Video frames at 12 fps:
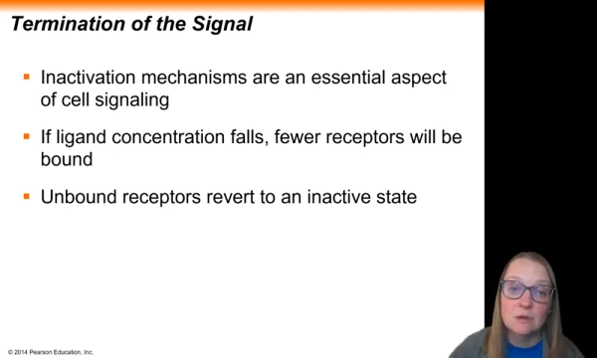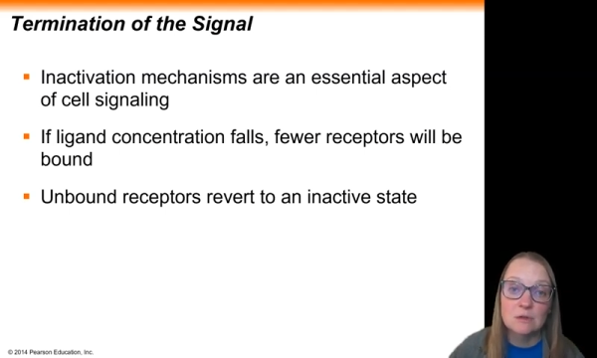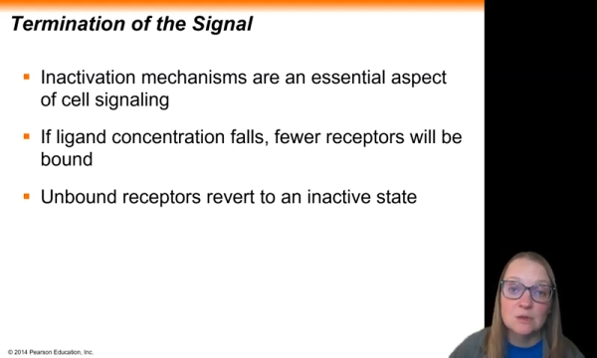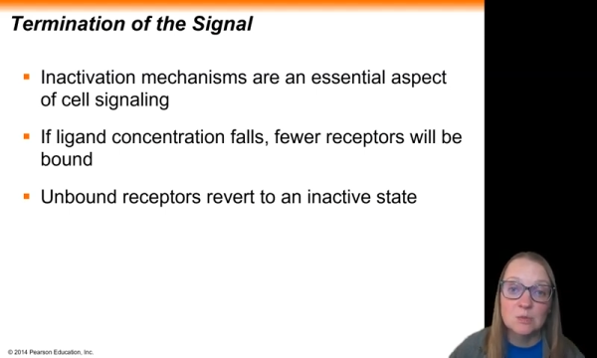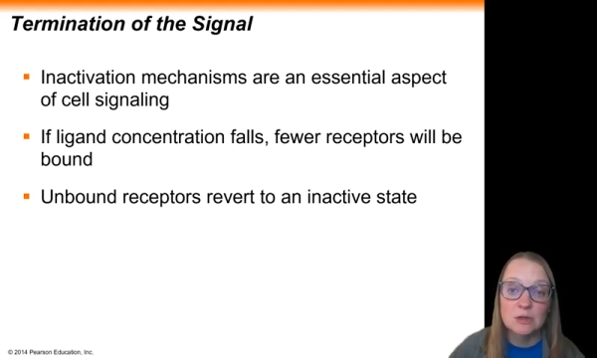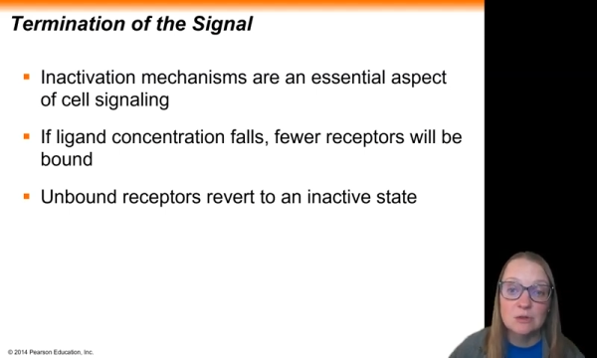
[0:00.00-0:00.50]

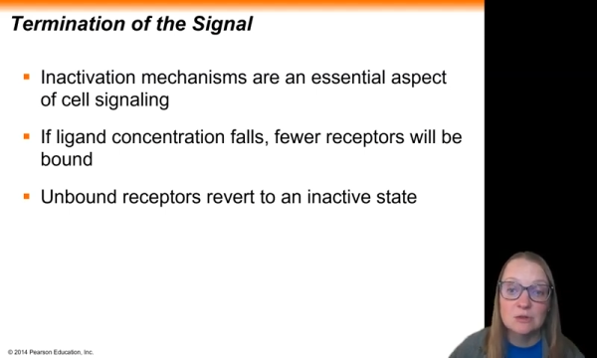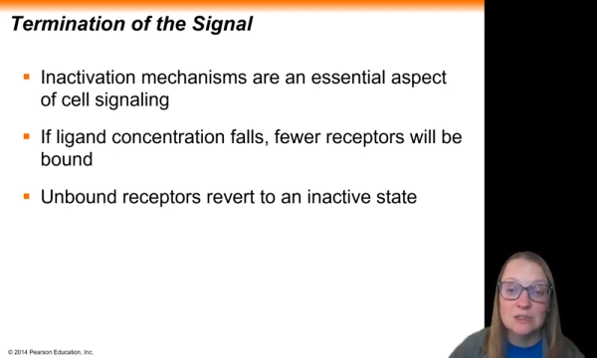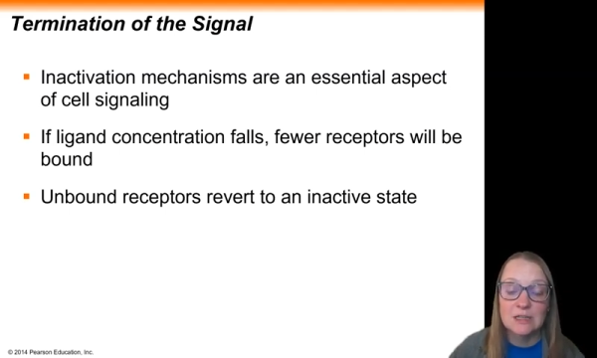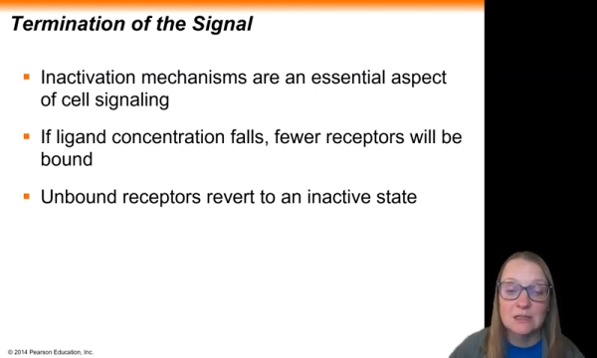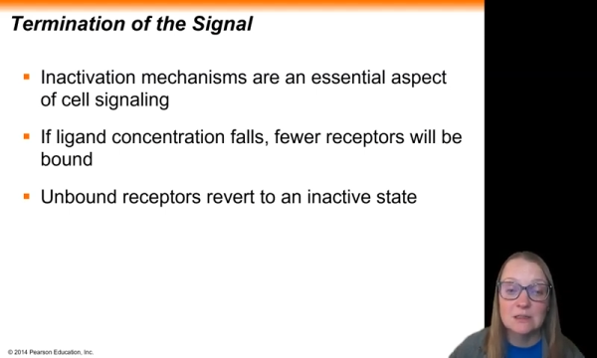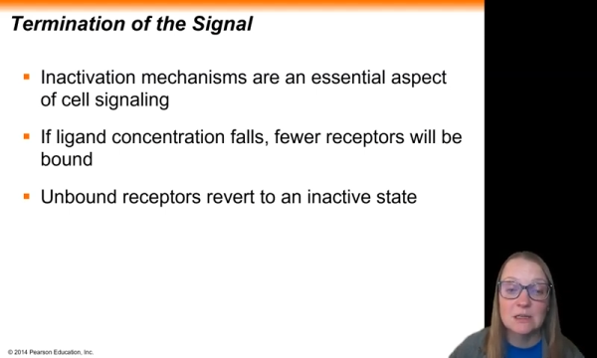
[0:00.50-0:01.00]
those
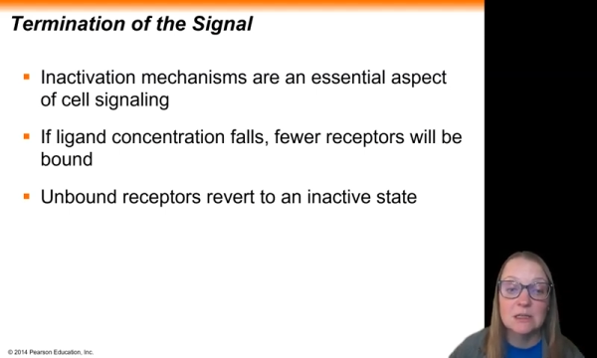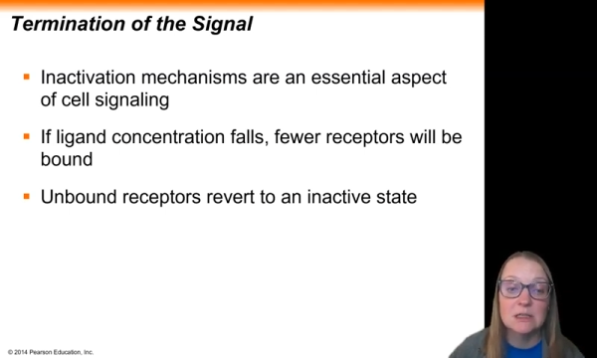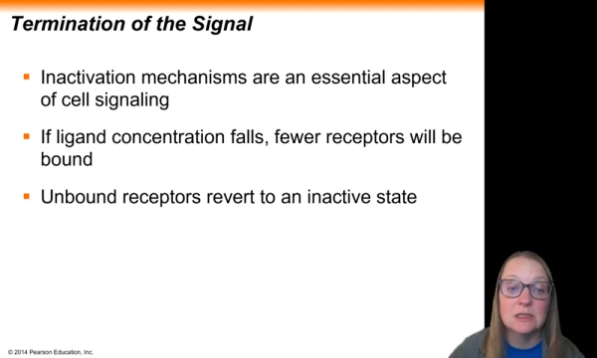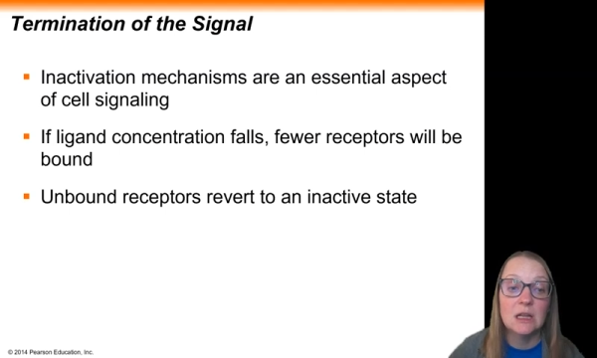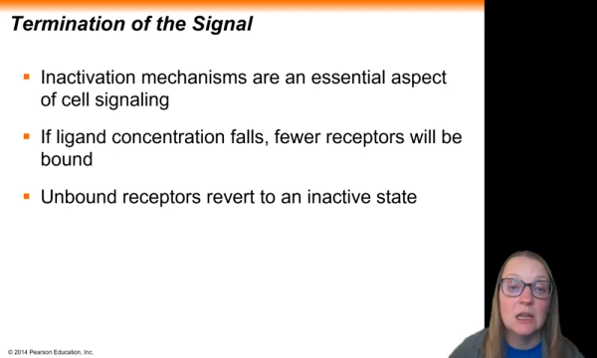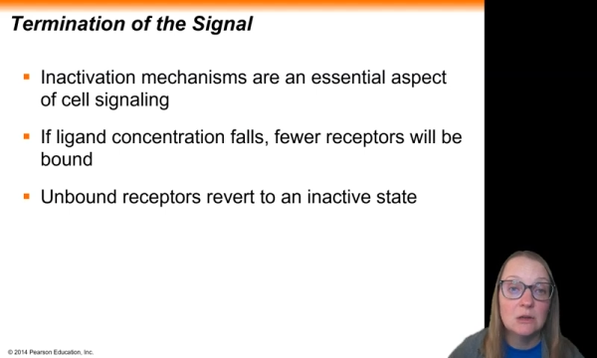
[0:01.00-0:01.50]
proteins
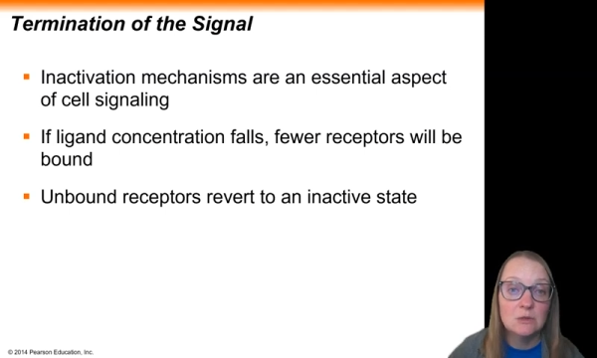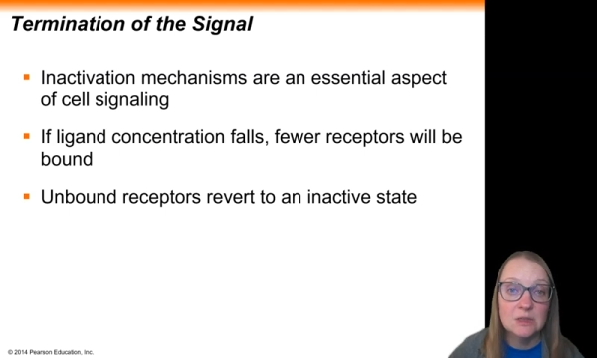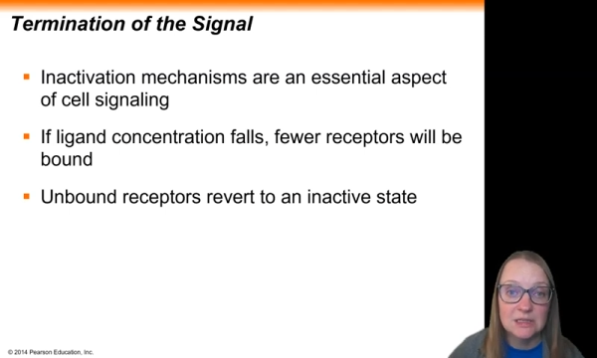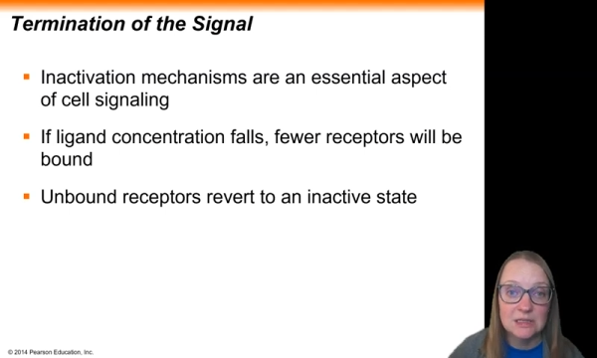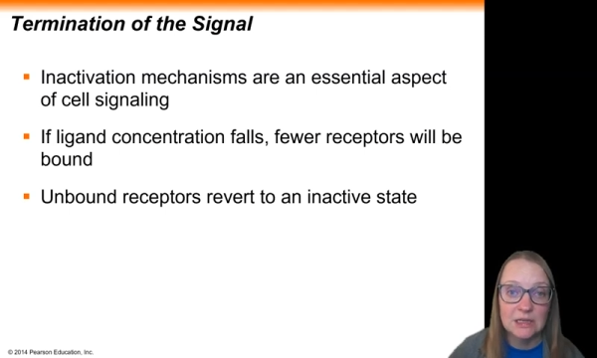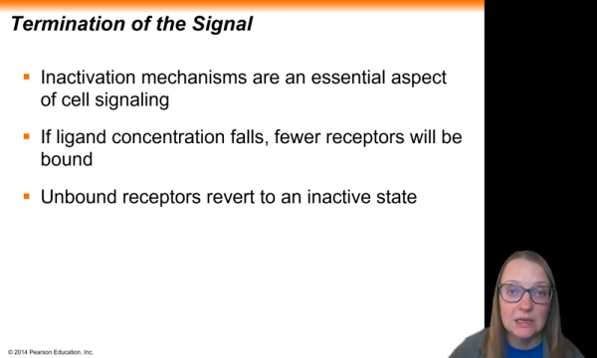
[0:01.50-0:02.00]

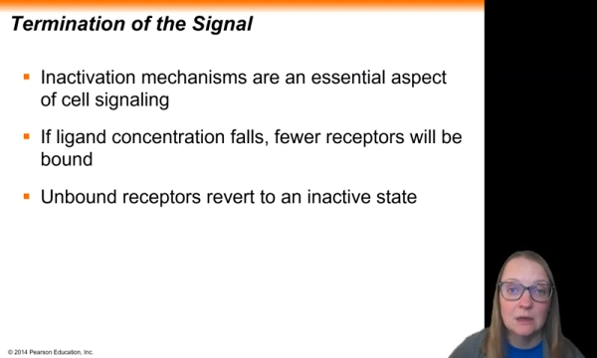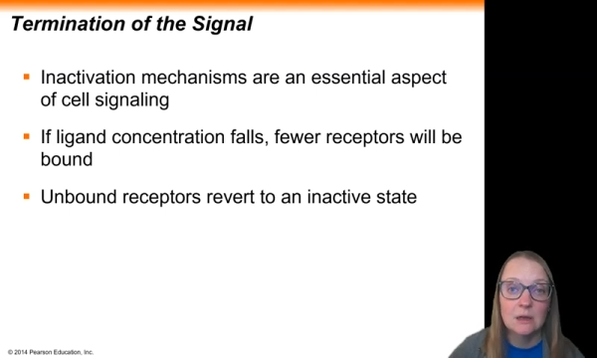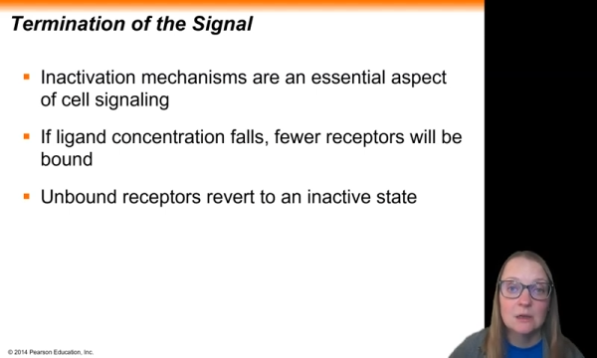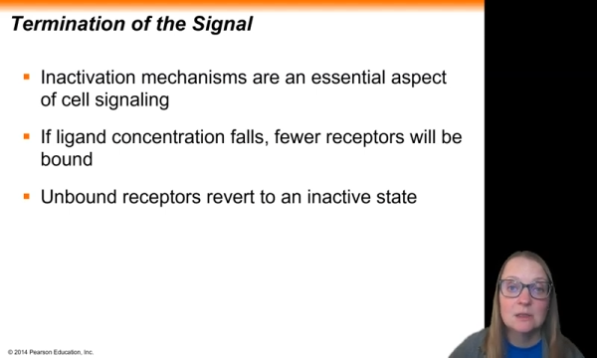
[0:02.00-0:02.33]
continuously